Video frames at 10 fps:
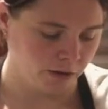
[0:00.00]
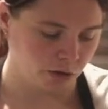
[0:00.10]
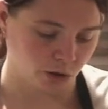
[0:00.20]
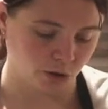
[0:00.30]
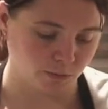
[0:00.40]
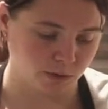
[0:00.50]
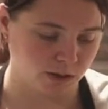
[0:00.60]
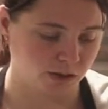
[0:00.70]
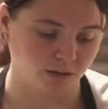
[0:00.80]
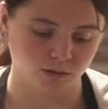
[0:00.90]

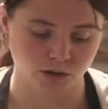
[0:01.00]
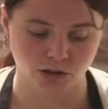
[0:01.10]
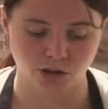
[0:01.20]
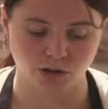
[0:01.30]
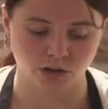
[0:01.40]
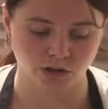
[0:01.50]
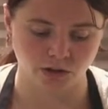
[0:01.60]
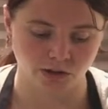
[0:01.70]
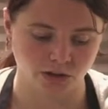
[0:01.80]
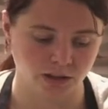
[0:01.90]
soups,
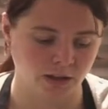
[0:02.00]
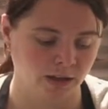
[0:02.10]
stews.